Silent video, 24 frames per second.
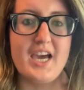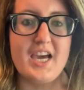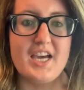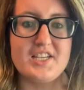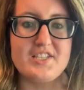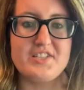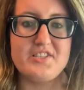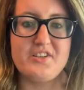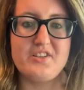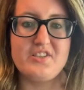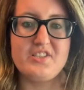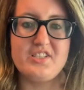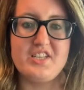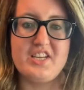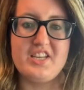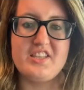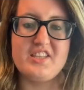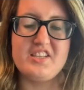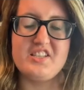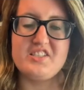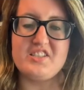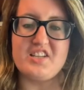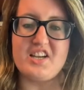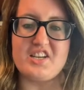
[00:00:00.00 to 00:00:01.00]
As you'll see in
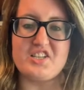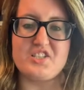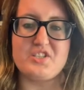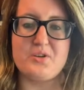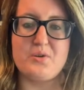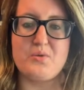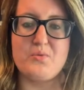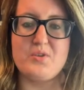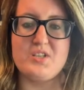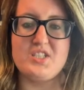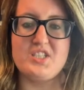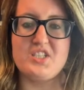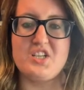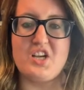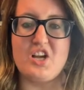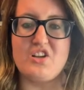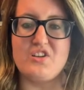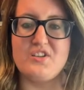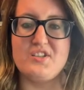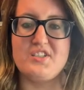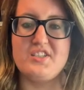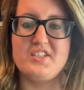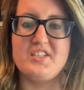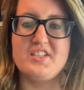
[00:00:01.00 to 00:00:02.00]
this lecture, what
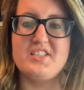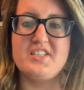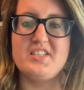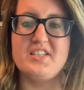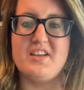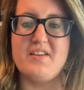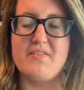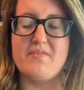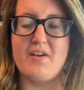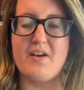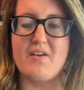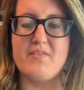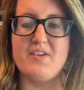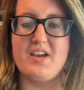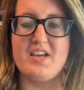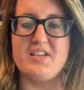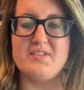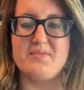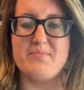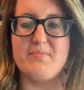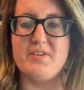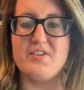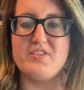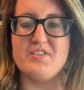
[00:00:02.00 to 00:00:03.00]
scholars conceive of
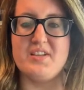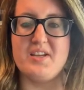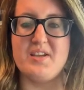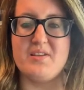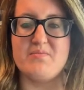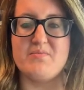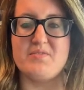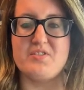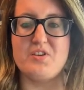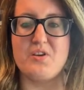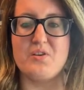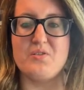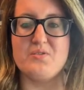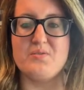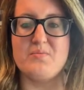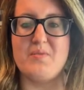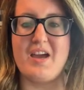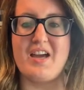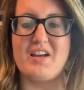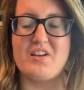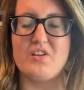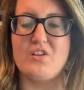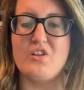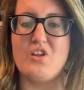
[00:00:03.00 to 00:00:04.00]
as museums goes
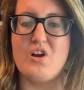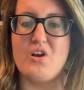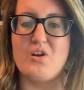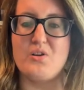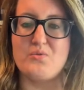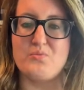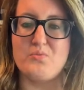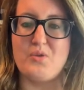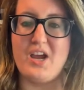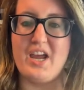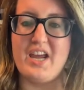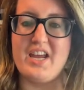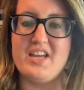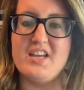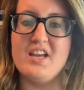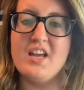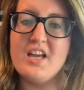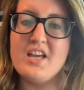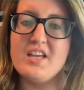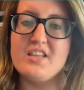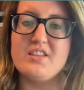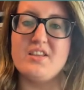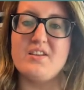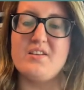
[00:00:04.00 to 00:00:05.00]
back a long way.
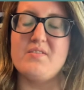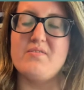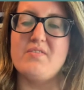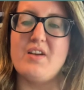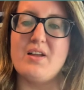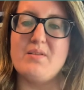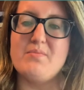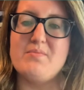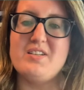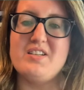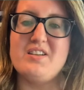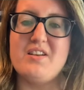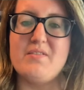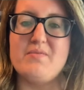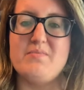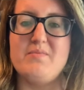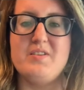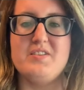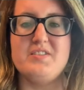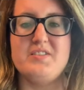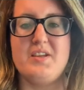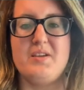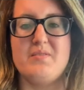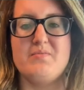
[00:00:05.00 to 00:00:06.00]
The development of
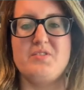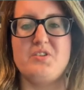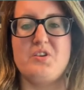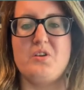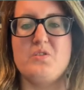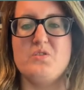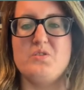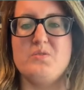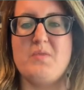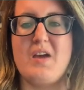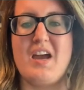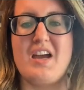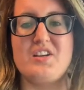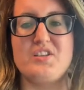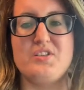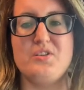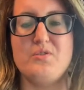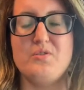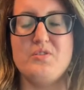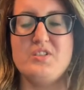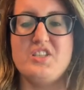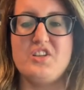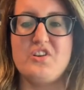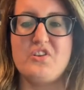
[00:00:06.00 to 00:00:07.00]
museums goes back
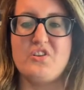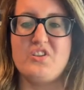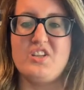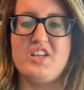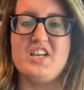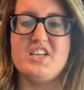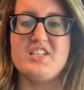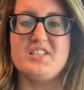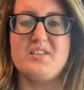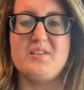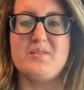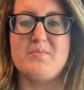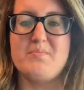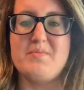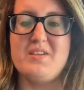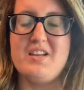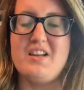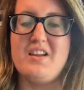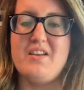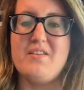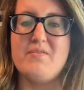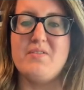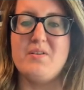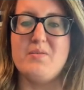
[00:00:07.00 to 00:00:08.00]
to as early as the
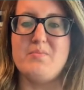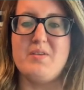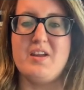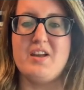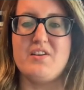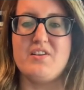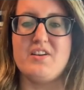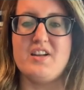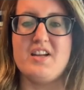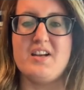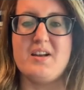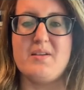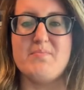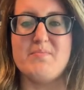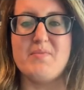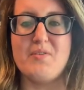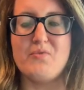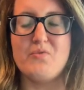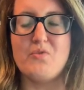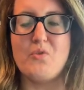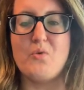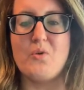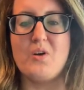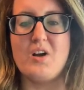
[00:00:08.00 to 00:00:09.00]
medieval period and
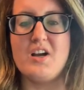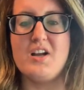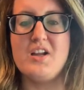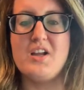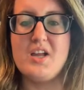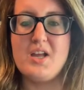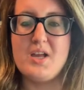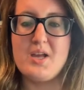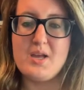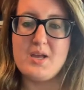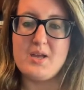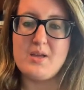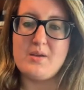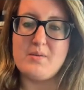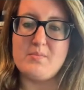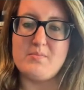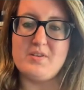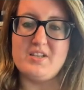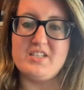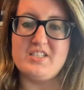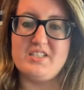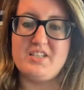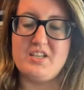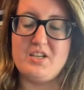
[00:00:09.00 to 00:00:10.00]
before.
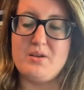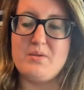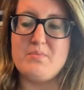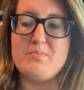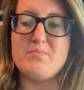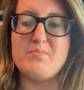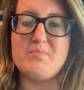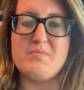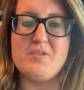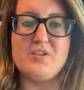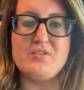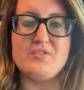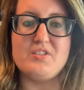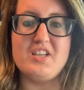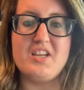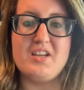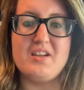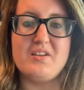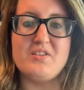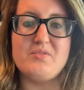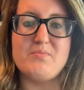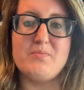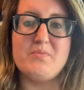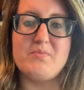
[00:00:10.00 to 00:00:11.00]
But
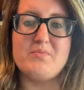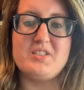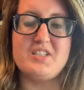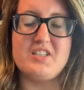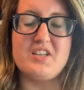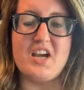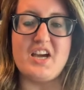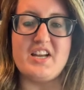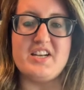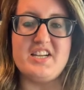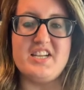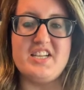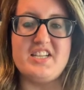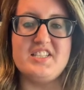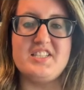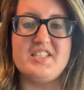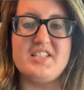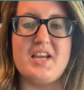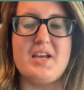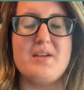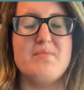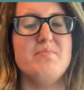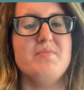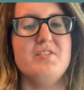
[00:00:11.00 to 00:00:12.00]
museum studies
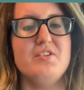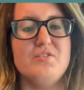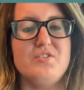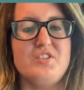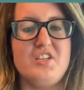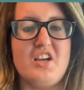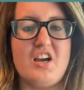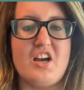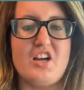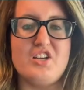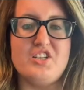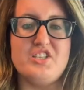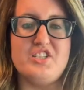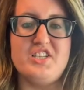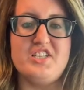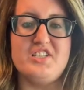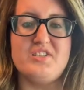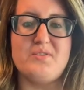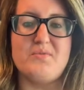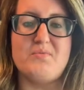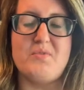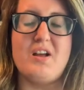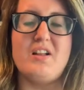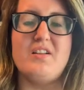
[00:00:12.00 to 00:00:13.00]
and museology is
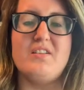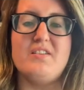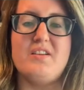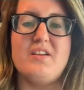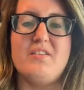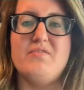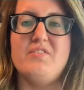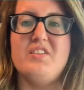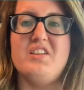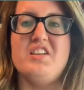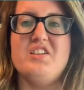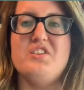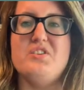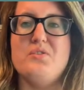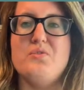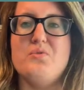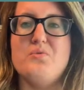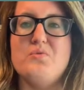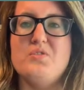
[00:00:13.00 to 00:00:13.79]
a relatively new